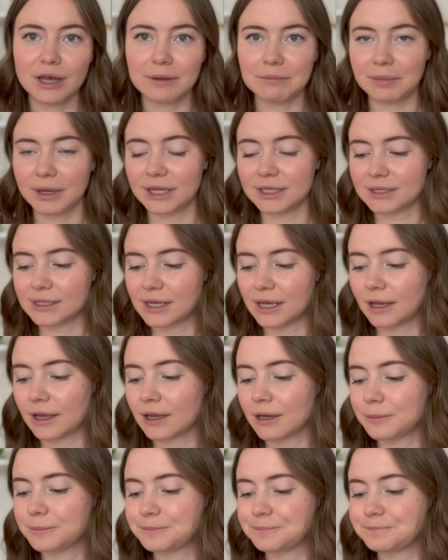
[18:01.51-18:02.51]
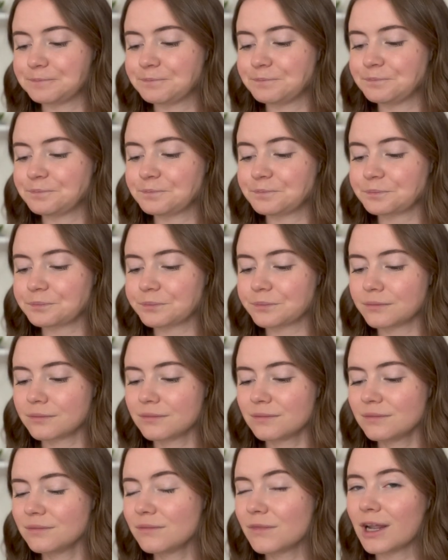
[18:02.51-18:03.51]
and basic
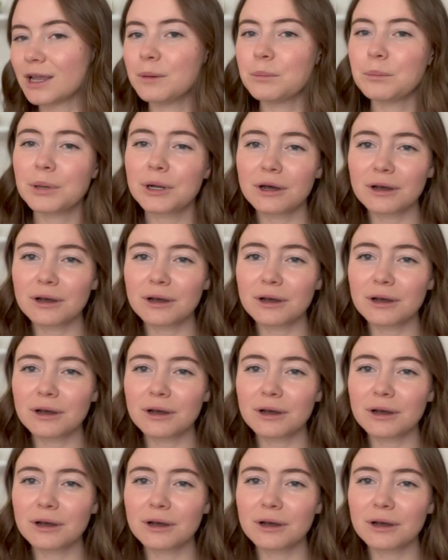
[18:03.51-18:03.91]
but